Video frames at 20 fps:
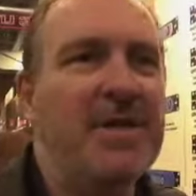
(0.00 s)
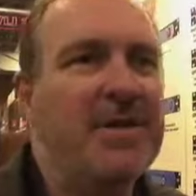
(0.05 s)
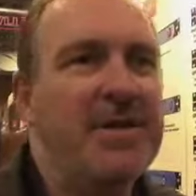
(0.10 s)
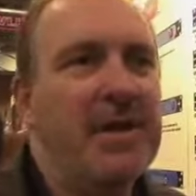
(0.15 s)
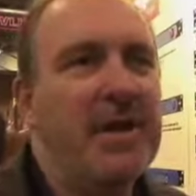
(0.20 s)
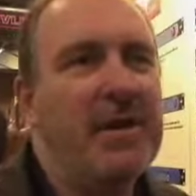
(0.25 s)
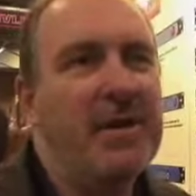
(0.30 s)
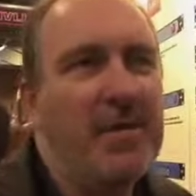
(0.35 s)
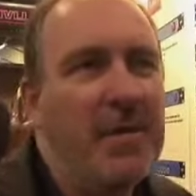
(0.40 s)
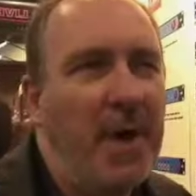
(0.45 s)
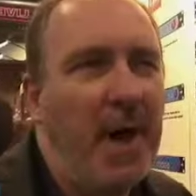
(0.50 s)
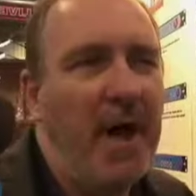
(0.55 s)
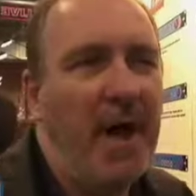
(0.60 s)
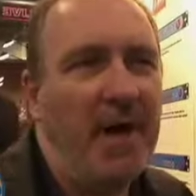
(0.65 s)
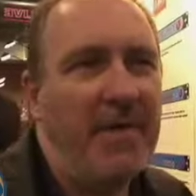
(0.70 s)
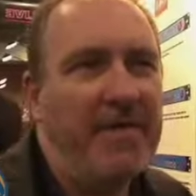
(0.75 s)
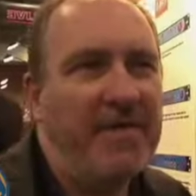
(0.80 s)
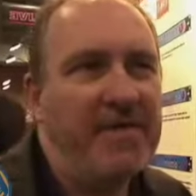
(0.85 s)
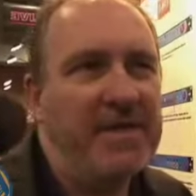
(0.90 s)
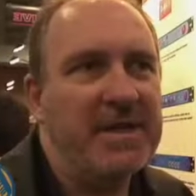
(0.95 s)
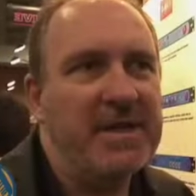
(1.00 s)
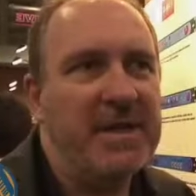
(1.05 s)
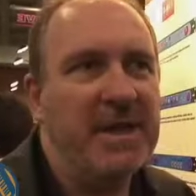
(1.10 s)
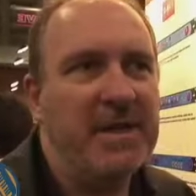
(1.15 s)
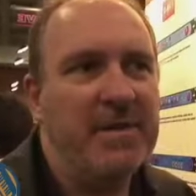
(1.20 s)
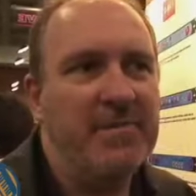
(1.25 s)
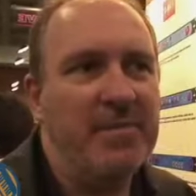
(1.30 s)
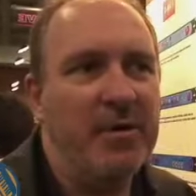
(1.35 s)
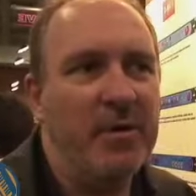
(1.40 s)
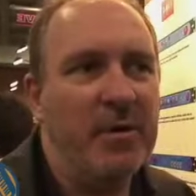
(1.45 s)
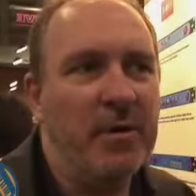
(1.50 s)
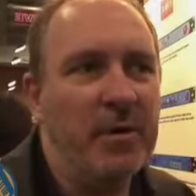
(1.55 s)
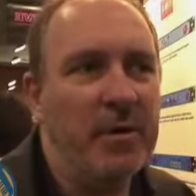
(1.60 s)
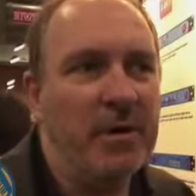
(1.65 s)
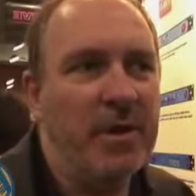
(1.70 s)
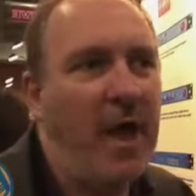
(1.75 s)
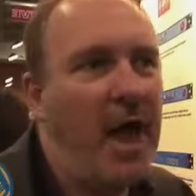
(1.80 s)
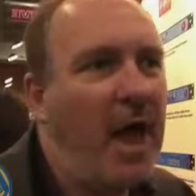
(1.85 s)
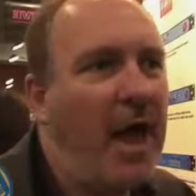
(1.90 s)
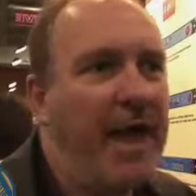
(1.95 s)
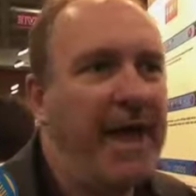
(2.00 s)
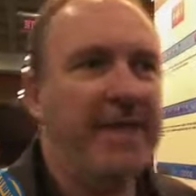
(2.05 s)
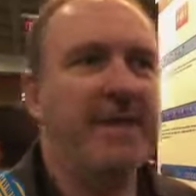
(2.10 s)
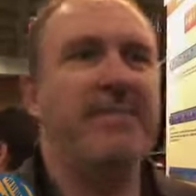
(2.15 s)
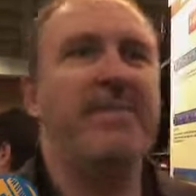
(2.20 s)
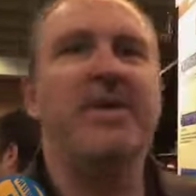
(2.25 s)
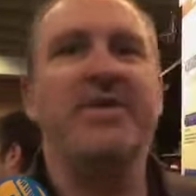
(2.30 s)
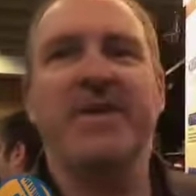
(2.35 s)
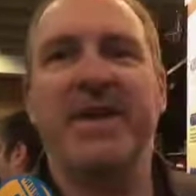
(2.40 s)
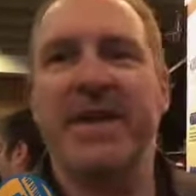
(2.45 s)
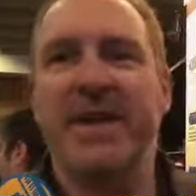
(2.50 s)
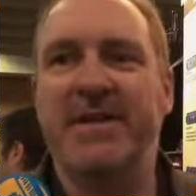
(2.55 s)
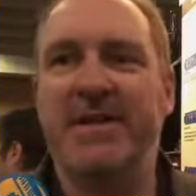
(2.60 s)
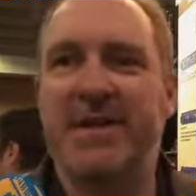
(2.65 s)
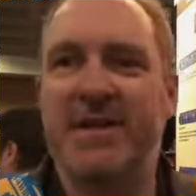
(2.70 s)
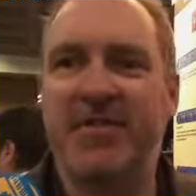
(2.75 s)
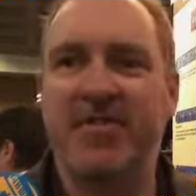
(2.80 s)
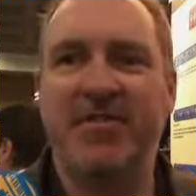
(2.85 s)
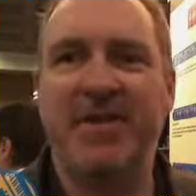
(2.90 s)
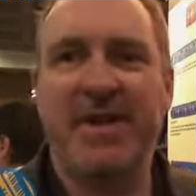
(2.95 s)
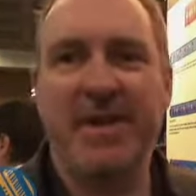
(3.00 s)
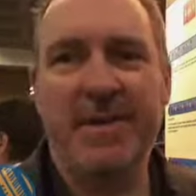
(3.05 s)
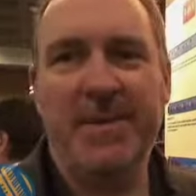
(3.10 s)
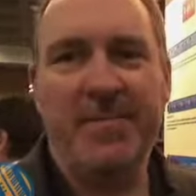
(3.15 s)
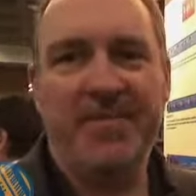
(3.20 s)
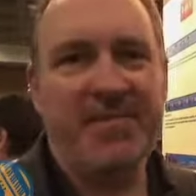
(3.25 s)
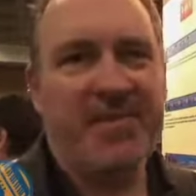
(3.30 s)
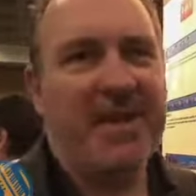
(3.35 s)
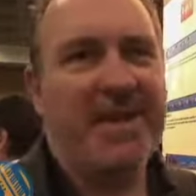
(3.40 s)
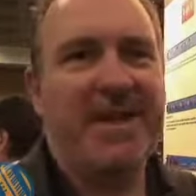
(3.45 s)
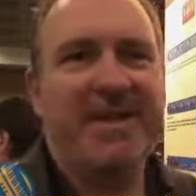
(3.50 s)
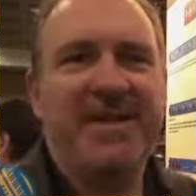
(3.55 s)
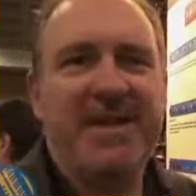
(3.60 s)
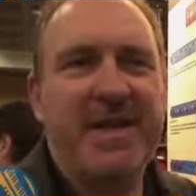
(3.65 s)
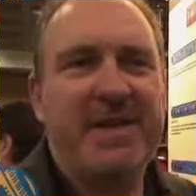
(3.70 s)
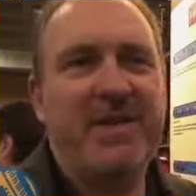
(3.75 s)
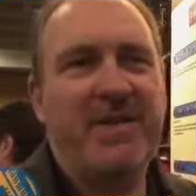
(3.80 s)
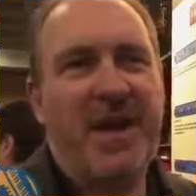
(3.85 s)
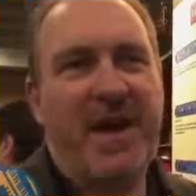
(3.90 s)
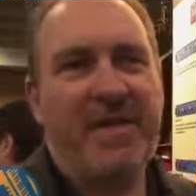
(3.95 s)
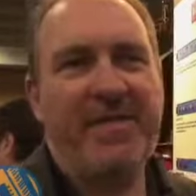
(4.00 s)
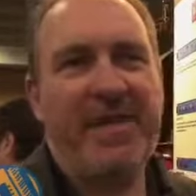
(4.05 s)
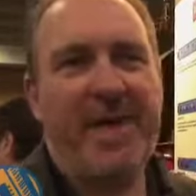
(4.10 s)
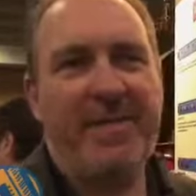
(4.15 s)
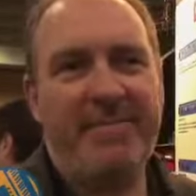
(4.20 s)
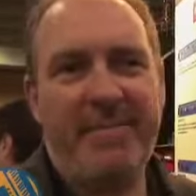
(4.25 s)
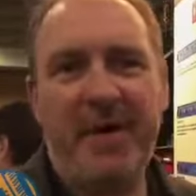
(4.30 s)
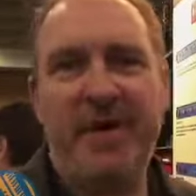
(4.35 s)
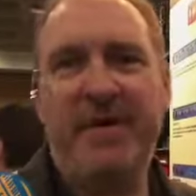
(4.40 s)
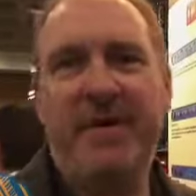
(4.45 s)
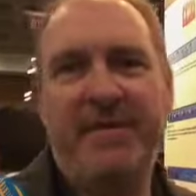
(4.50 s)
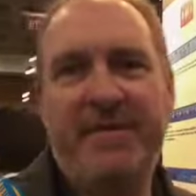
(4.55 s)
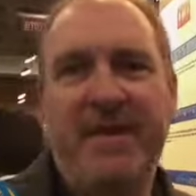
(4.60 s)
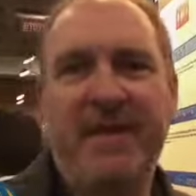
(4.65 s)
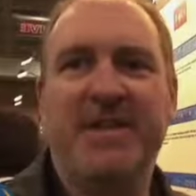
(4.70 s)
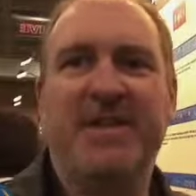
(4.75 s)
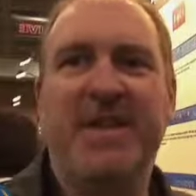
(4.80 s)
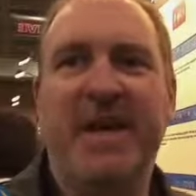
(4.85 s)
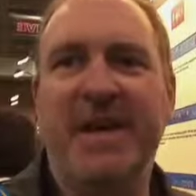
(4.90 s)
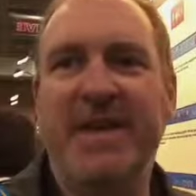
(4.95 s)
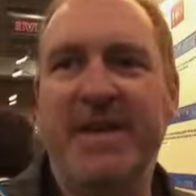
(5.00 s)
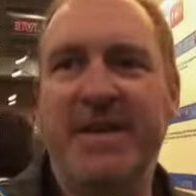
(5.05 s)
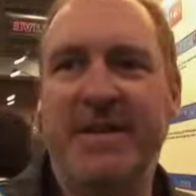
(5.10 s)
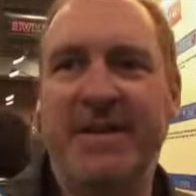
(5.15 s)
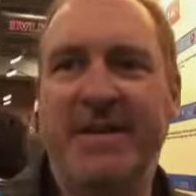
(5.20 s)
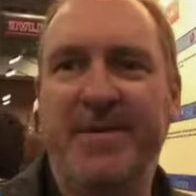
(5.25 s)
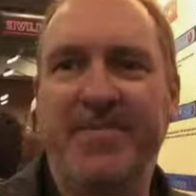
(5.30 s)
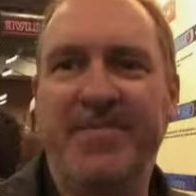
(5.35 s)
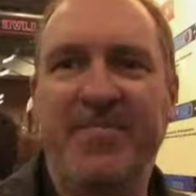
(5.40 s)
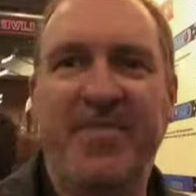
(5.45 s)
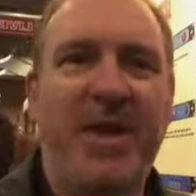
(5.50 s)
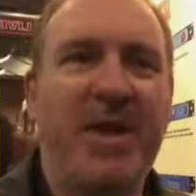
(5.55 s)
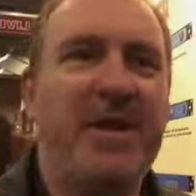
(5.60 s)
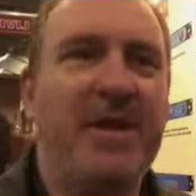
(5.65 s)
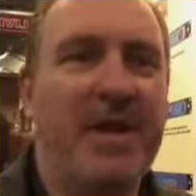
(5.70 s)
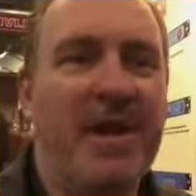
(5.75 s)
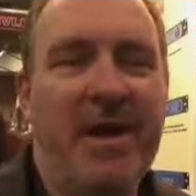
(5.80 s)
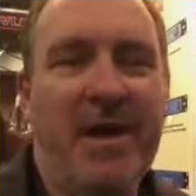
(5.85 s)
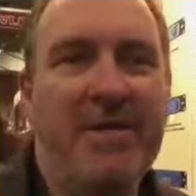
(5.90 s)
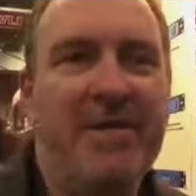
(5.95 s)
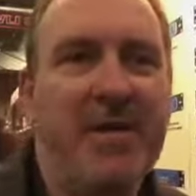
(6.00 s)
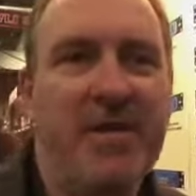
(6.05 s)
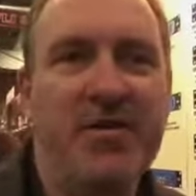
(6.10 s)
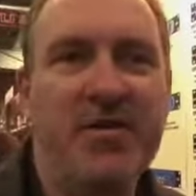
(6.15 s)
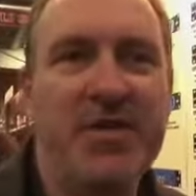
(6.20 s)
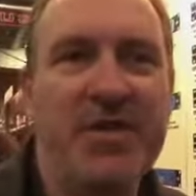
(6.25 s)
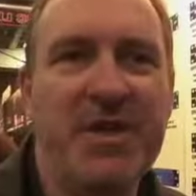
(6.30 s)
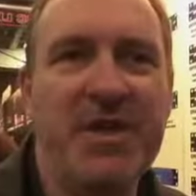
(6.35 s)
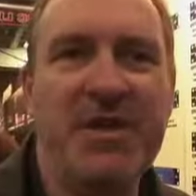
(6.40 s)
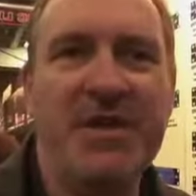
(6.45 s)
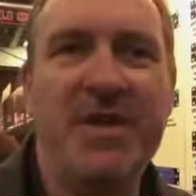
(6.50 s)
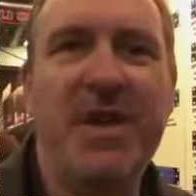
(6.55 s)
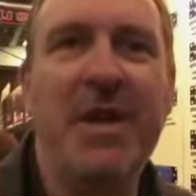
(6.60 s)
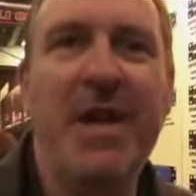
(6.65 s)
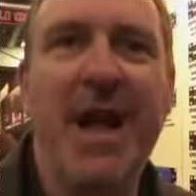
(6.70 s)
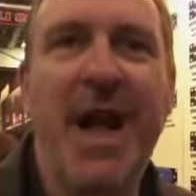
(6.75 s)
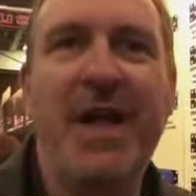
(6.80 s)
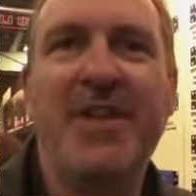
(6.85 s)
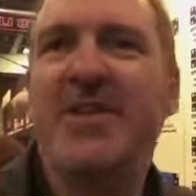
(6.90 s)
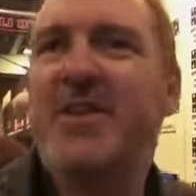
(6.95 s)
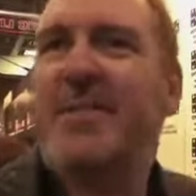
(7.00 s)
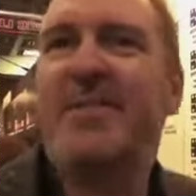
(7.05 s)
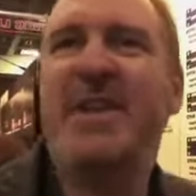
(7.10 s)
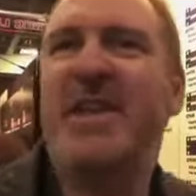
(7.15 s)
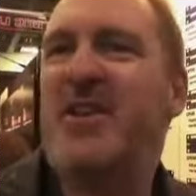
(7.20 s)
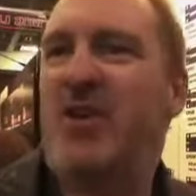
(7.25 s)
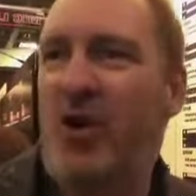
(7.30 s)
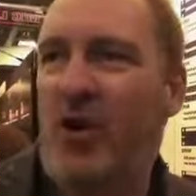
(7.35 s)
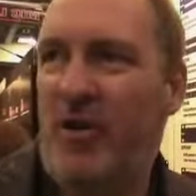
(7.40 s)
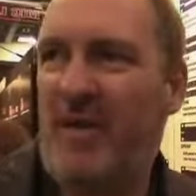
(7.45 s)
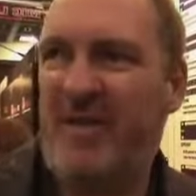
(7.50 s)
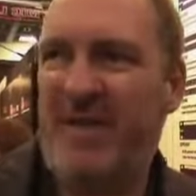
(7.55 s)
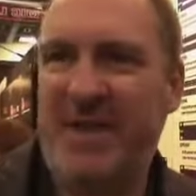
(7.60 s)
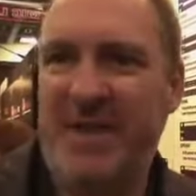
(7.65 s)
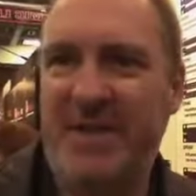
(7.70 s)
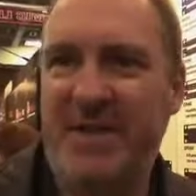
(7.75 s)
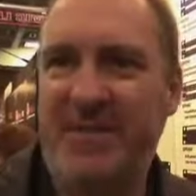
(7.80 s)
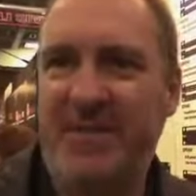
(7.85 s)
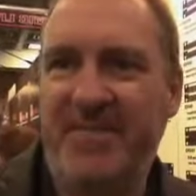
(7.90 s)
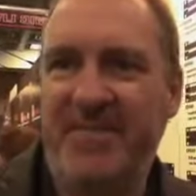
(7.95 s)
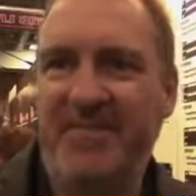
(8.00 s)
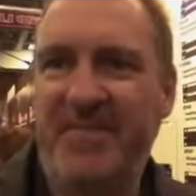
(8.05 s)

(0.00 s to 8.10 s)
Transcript: So, uh, for example, uh, in the music industry, let's say you have that perfect take in a live concert and somebody coughs.